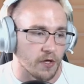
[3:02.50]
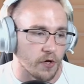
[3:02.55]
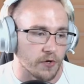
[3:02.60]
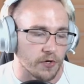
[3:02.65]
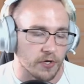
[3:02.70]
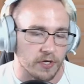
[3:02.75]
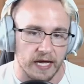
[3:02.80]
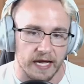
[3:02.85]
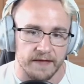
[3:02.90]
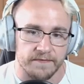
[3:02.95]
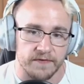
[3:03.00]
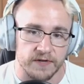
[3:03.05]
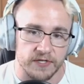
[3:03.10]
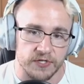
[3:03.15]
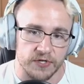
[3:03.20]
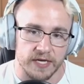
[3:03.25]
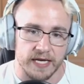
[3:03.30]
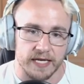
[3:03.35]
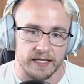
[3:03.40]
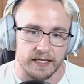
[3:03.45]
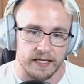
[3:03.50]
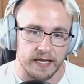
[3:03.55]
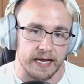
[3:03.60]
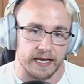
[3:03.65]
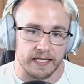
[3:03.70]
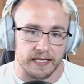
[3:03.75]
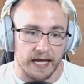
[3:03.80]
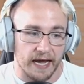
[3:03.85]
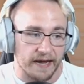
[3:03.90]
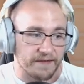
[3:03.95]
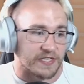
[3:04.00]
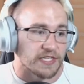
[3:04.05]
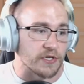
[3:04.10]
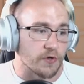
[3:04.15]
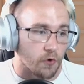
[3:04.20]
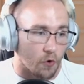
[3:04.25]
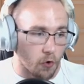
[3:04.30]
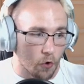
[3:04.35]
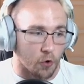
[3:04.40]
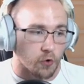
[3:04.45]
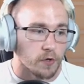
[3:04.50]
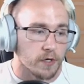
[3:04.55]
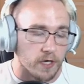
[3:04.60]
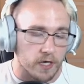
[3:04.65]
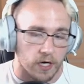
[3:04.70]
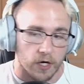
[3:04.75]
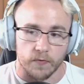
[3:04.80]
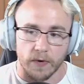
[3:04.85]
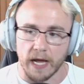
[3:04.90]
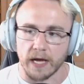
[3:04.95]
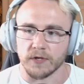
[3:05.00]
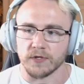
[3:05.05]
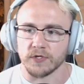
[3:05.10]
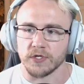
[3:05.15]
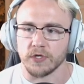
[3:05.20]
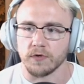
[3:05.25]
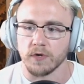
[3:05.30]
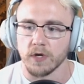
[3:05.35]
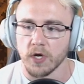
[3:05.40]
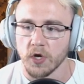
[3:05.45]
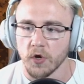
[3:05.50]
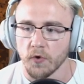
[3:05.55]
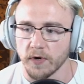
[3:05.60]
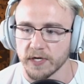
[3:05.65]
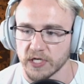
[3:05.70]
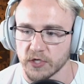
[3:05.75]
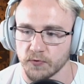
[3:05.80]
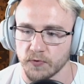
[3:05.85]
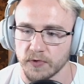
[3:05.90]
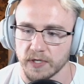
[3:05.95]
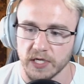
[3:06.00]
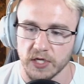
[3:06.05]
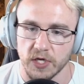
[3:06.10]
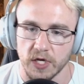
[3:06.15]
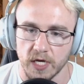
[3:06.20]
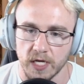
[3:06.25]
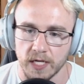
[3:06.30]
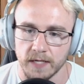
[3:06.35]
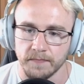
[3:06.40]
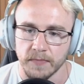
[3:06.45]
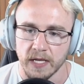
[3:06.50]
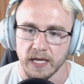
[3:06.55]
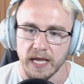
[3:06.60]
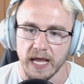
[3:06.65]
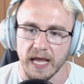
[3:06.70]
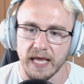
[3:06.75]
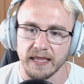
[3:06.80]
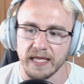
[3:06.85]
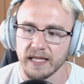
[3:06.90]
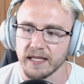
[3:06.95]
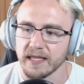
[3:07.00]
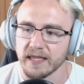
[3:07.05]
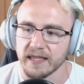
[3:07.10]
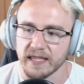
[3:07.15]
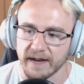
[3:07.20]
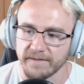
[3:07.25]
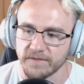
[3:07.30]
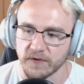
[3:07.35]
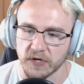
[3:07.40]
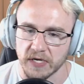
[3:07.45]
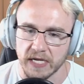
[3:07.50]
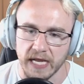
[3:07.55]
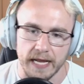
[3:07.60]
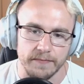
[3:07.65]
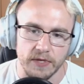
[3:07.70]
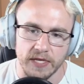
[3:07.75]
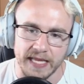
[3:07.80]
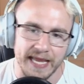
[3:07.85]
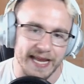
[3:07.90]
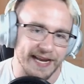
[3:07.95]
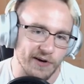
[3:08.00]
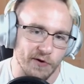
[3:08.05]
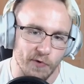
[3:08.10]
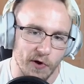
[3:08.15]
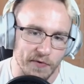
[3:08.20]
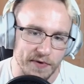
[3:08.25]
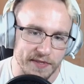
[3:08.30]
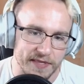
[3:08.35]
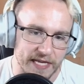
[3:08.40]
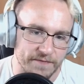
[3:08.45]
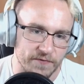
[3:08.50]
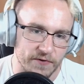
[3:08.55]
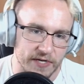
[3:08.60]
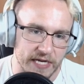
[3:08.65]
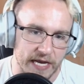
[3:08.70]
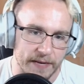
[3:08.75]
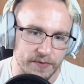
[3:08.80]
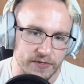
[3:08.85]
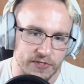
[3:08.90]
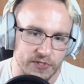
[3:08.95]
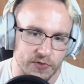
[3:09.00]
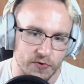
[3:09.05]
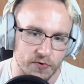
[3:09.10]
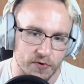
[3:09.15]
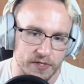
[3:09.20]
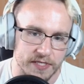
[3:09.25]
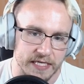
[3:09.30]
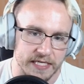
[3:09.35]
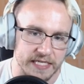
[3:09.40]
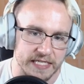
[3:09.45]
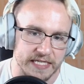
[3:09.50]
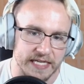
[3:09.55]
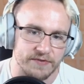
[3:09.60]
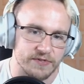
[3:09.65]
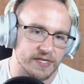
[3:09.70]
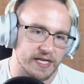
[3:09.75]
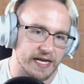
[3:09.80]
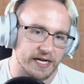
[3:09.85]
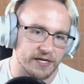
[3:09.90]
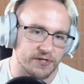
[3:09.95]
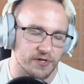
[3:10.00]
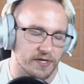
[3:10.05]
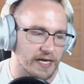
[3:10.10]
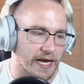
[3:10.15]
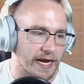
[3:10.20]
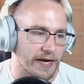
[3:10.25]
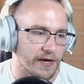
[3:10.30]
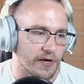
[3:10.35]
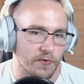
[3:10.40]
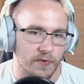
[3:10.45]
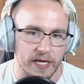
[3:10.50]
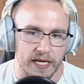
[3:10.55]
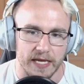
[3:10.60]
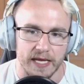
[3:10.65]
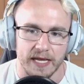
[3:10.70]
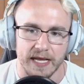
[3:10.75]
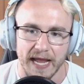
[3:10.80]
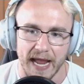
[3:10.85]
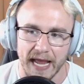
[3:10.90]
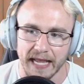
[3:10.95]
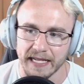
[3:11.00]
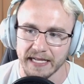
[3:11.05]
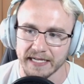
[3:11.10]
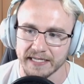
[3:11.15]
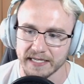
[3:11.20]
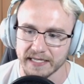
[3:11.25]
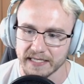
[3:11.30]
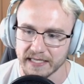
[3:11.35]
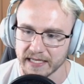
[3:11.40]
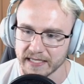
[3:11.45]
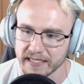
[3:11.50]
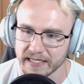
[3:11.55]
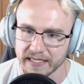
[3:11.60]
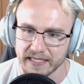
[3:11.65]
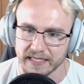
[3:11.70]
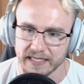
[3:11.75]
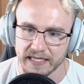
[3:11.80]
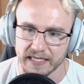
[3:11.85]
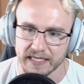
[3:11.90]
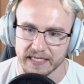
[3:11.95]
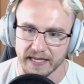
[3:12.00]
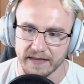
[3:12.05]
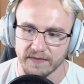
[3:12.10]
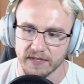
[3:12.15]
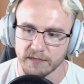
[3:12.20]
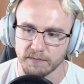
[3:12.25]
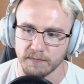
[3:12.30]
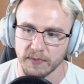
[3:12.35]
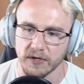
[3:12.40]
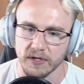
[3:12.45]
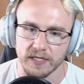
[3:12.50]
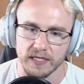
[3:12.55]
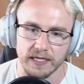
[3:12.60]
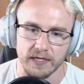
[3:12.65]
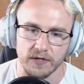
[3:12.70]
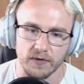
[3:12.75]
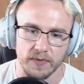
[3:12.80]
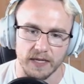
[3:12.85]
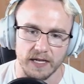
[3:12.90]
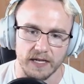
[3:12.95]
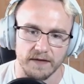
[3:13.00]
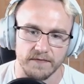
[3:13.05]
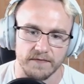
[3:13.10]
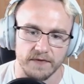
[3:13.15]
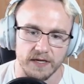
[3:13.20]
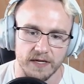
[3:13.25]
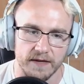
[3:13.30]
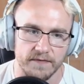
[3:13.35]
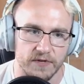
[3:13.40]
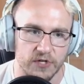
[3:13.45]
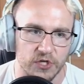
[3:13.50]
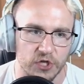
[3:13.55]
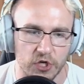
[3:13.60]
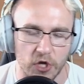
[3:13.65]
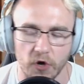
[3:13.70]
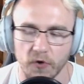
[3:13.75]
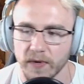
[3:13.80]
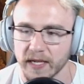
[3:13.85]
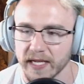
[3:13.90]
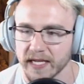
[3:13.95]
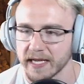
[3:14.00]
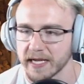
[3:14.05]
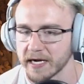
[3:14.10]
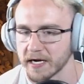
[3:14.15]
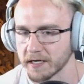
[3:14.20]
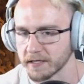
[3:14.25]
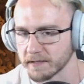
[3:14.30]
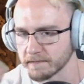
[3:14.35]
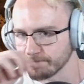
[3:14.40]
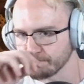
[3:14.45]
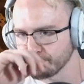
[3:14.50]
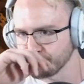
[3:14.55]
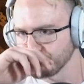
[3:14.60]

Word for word: low your life is, you get a lifesteal aura around you, which is really good. And then Thetford cape. You can't go wrong with Thetford cape on swords. It just gives you the extra AoE. And let's give this build a little bit of a showing here.